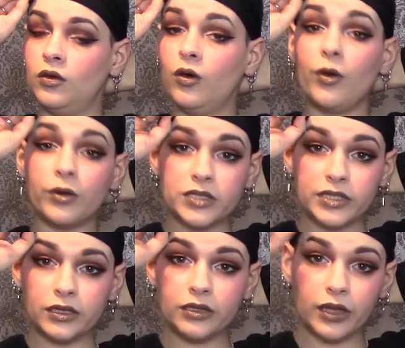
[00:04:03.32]
or
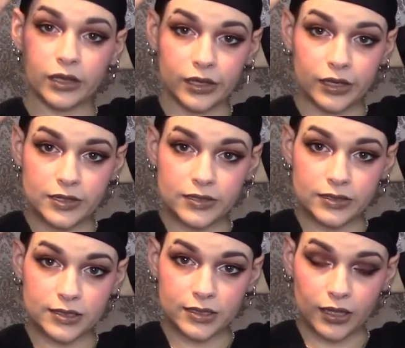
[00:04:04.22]
sing in that
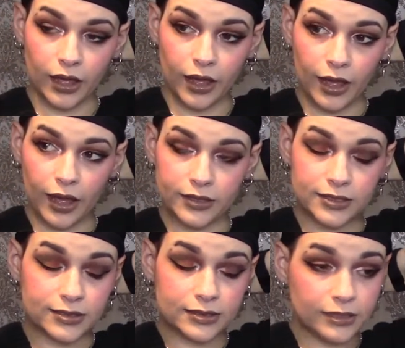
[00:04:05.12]
case to
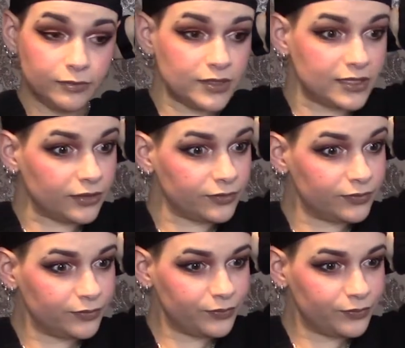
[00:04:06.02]
save myself.